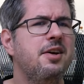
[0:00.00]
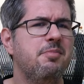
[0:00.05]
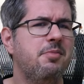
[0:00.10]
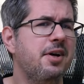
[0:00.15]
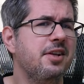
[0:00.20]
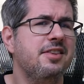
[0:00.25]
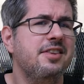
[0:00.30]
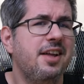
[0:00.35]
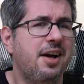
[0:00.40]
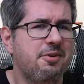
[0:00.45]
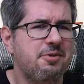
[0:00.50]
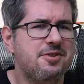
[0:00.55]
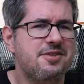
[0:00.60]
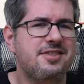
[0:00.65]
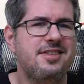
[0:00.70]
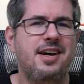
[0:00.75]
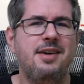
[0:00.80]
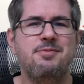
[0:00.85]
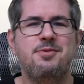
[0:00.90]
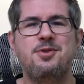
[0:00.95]
but now it's
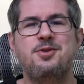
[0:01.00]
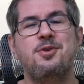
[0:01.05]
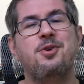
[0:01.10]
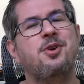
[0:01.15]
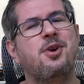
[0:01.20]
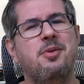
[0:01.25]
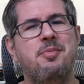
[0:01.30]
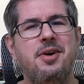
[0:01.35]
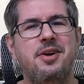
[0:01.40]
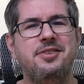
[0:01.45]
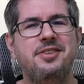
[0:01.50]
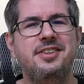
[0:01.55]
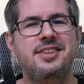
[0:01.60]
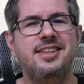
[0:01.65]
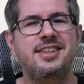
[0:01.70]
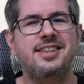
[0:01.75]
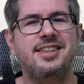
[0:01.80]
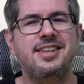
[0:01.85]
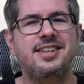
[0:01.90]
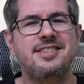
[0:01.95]
time to talk about the
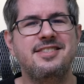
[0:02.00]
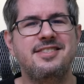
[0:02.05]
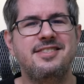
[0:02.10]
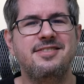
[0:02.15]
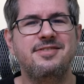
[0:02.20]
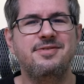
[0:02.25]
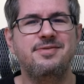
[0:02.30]
details.